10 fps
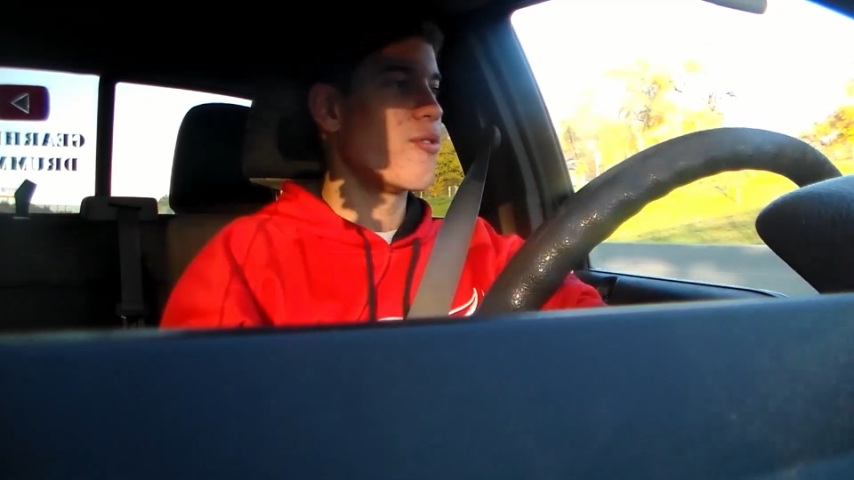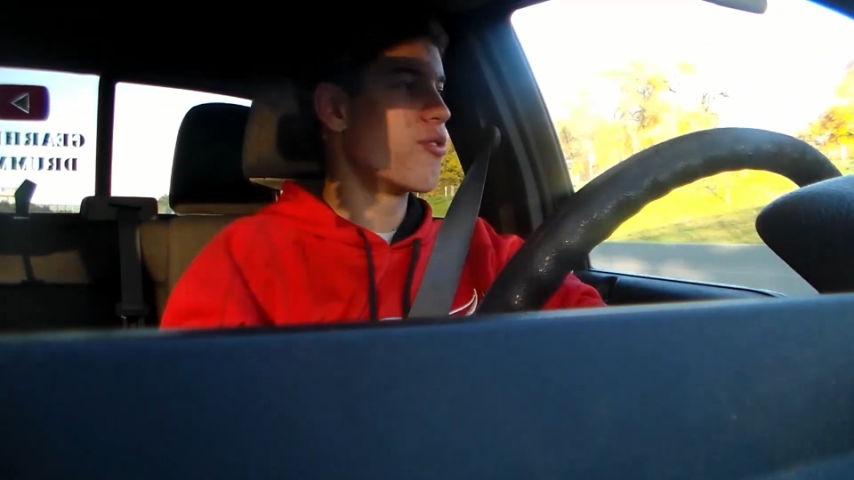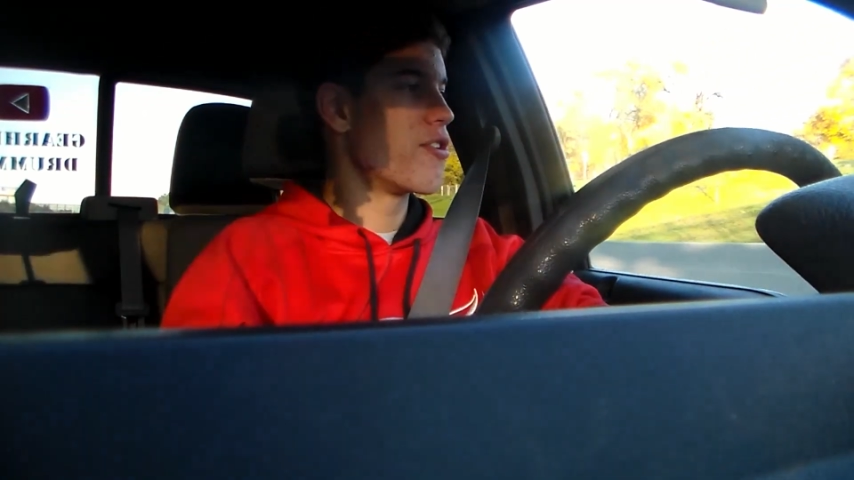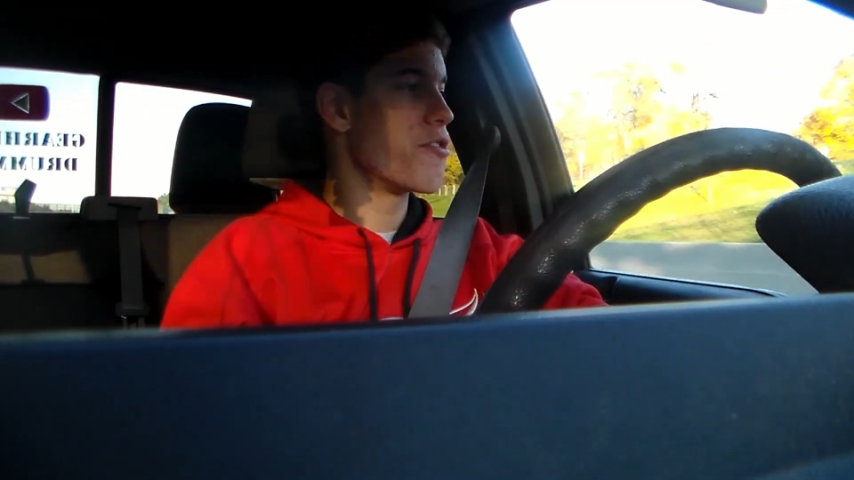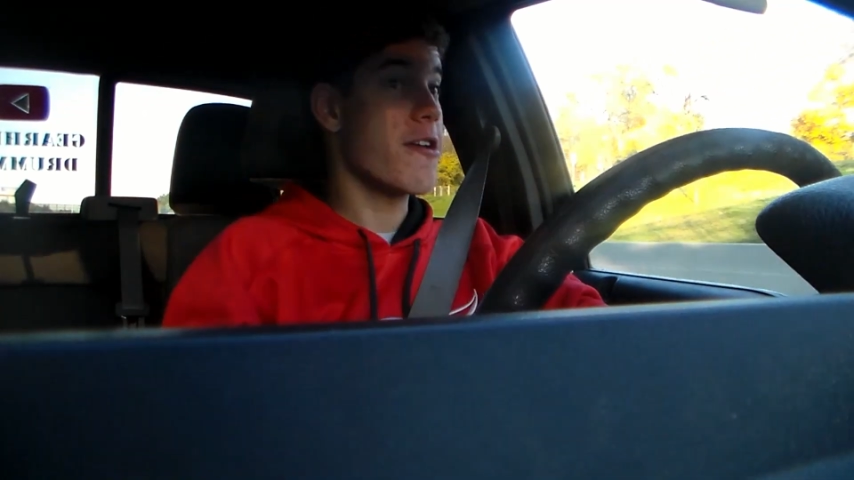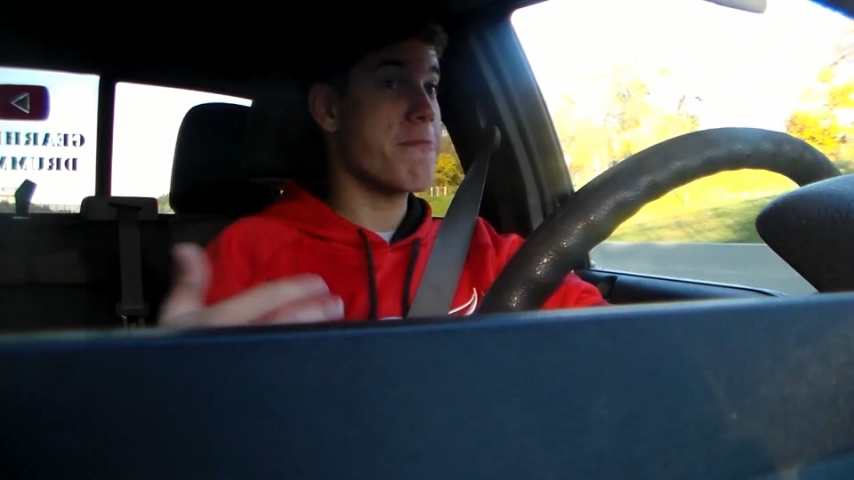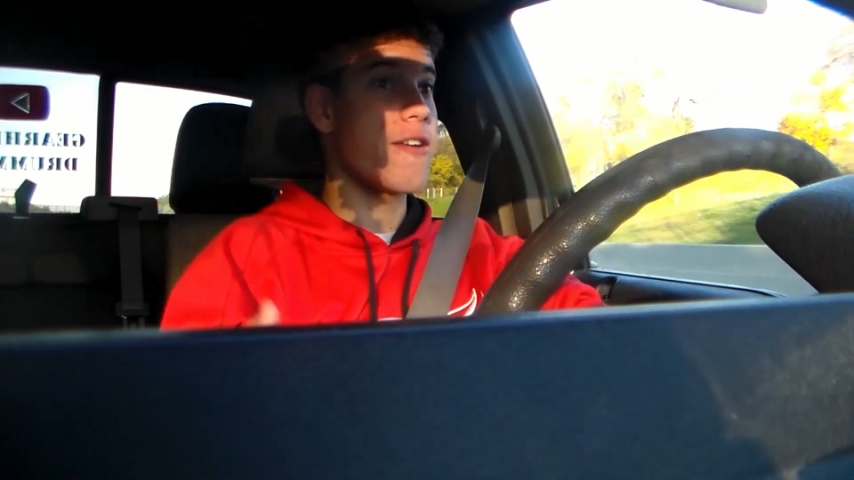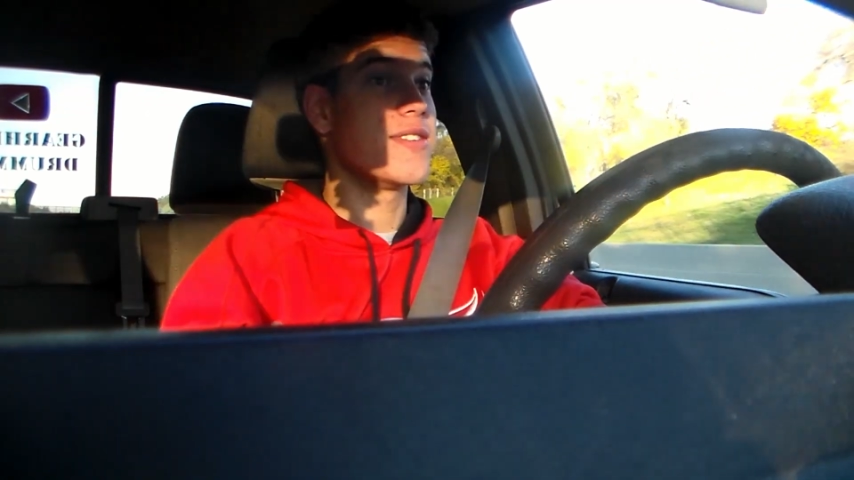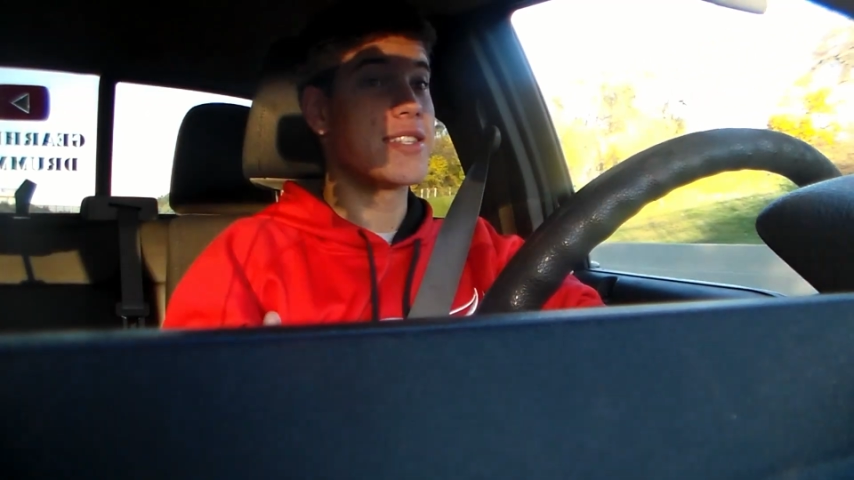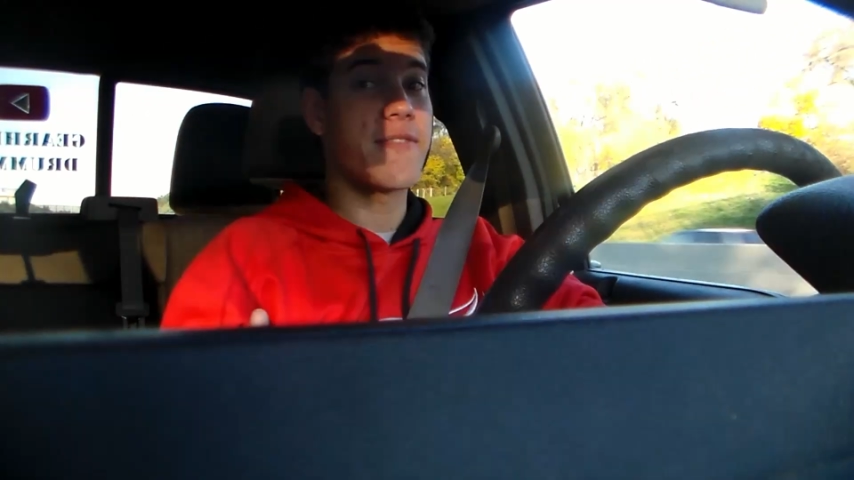or their
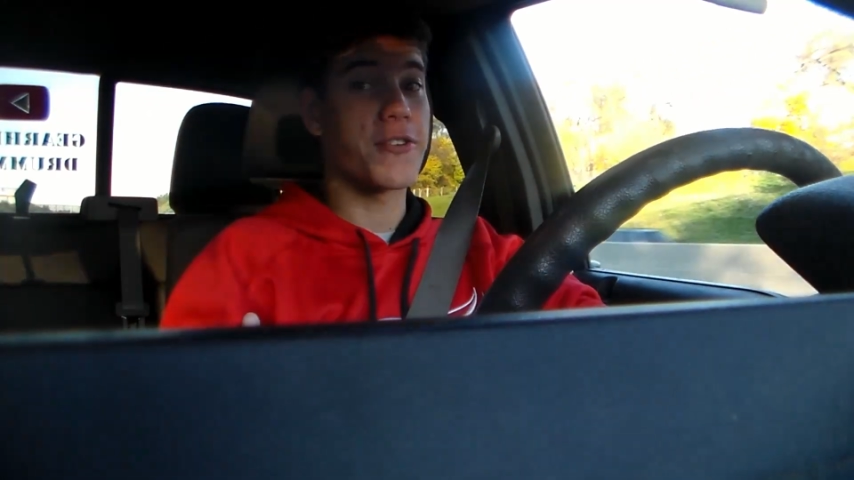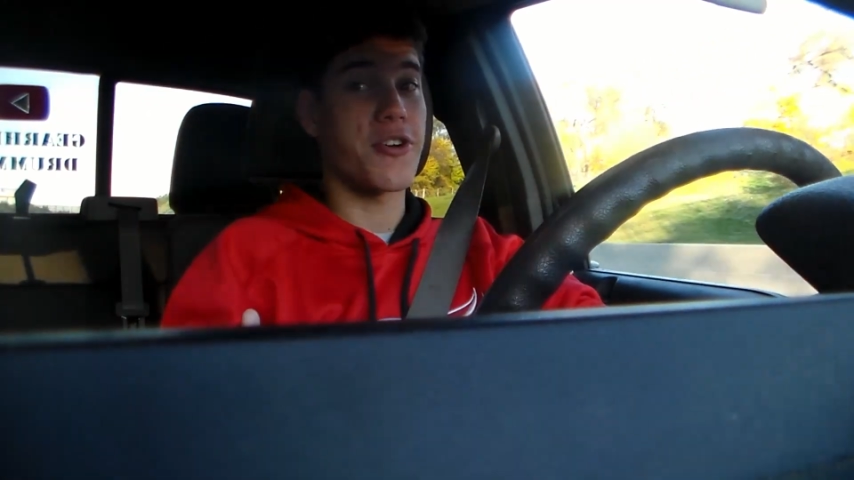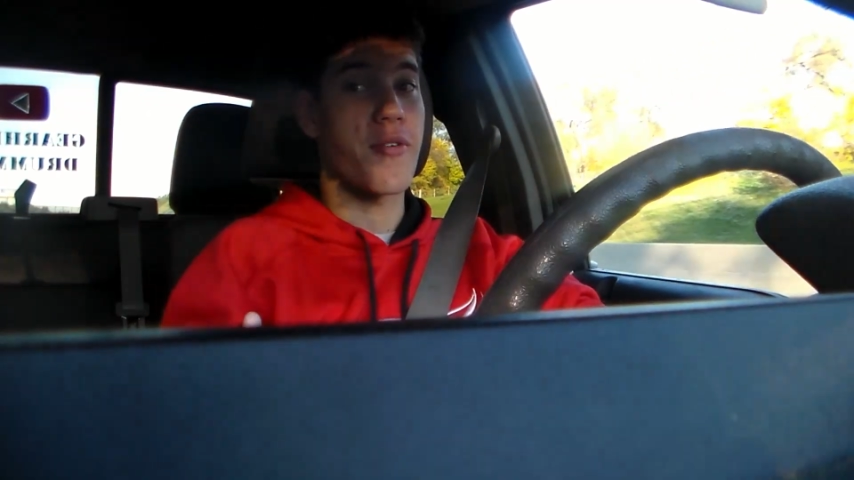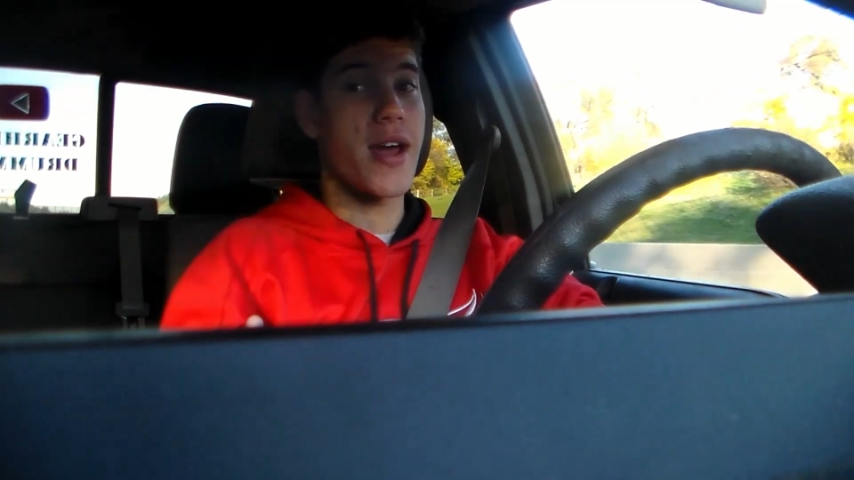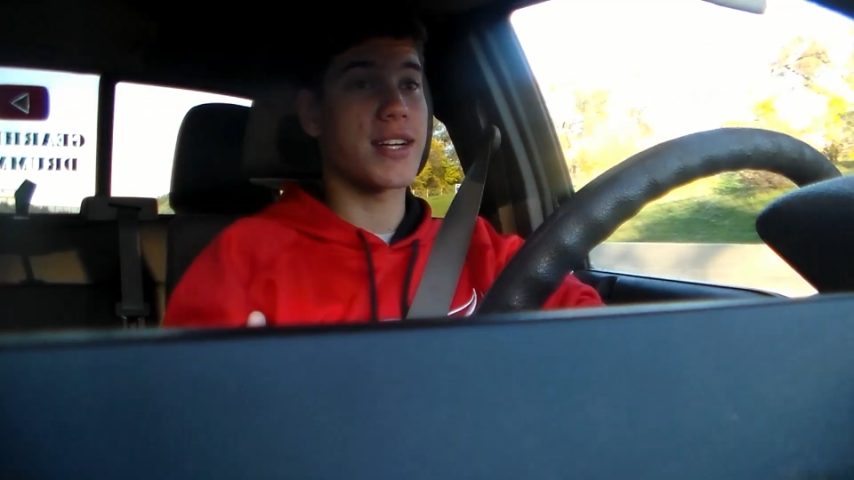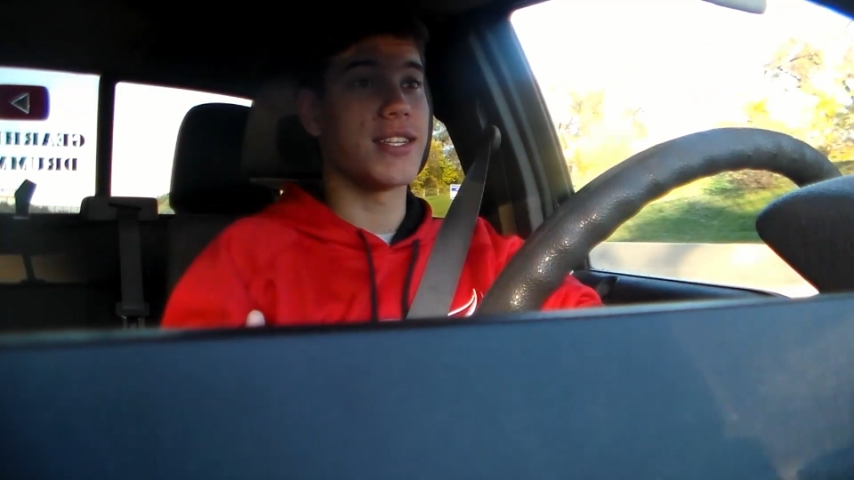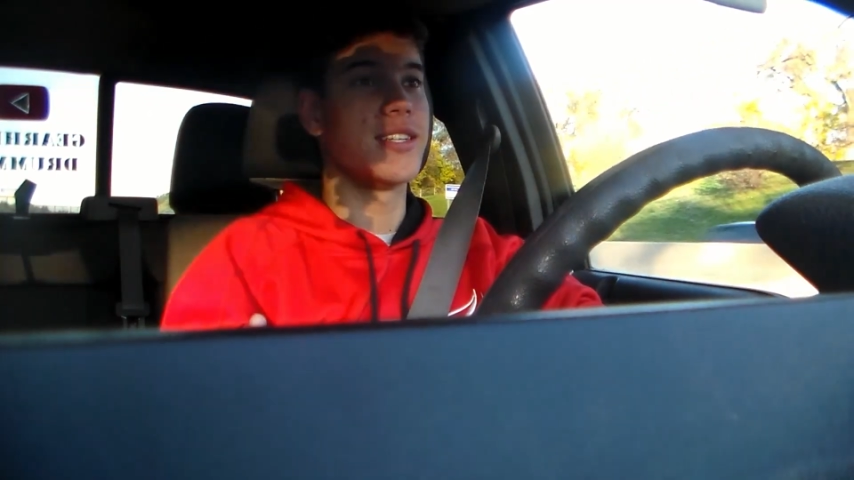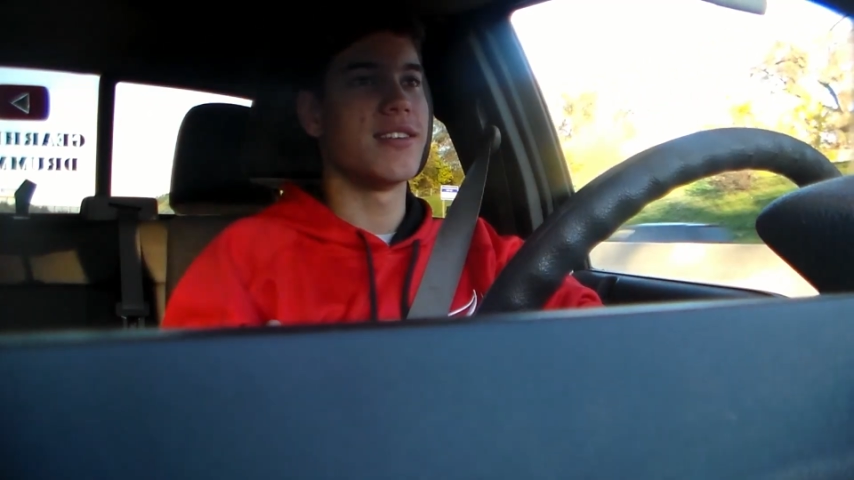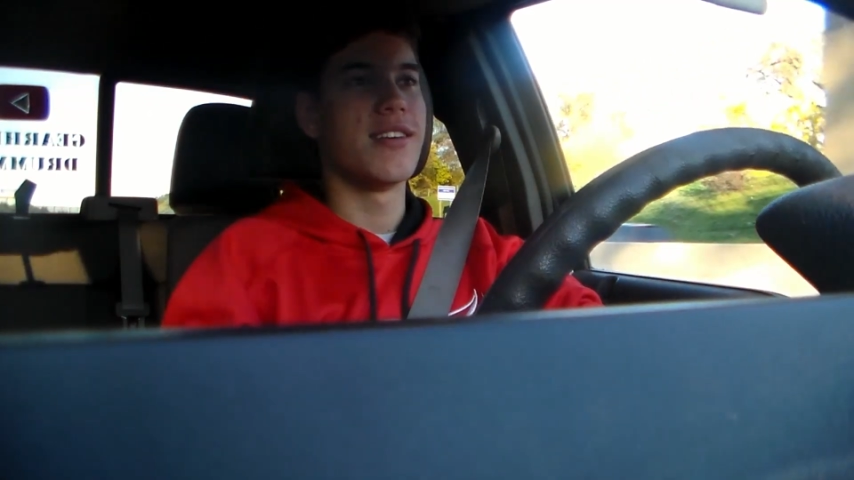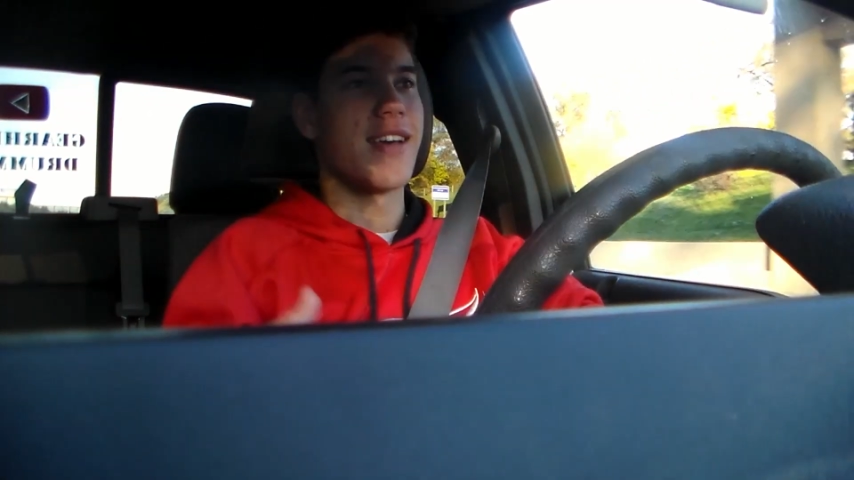parents never correct it,